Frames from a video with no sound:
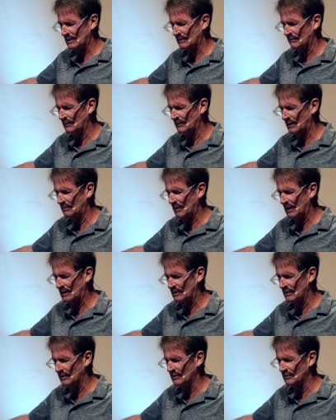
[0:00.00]
so that we
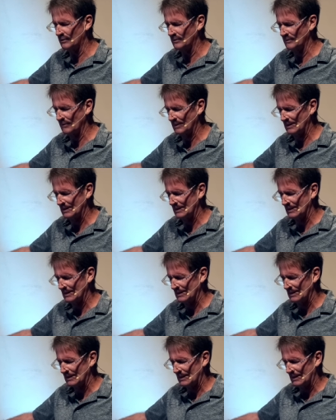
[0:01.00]
might know
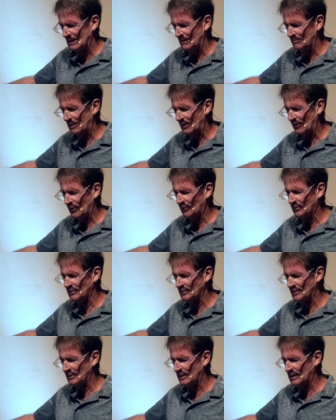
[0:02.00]
and be
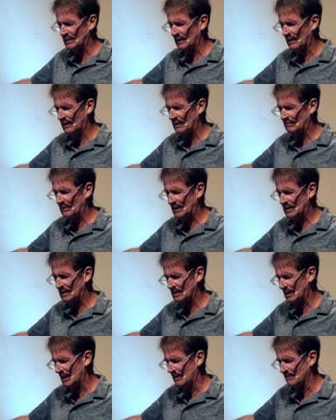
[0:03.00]
called to the time that
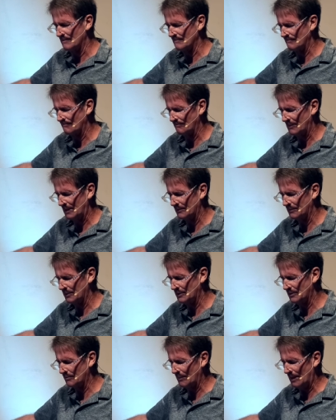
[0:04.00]
is now. May the
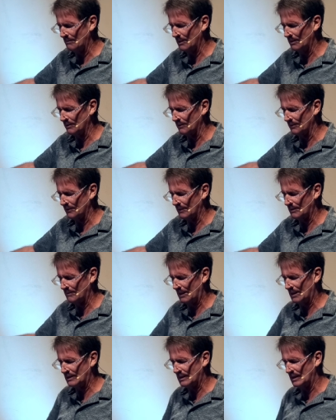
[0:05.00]
words of my mouth and
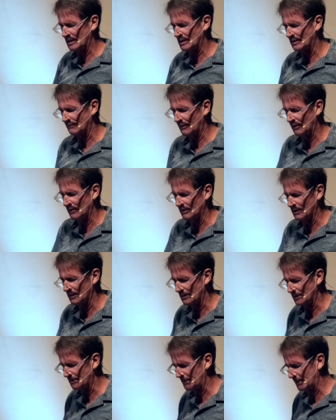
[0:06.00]
the meditation of all our
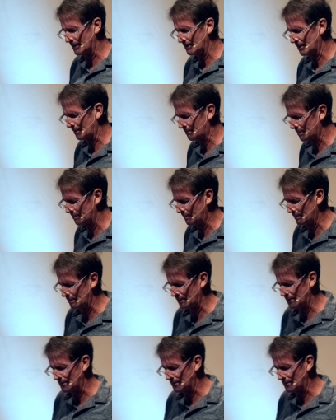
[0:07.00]
hearts be acceptable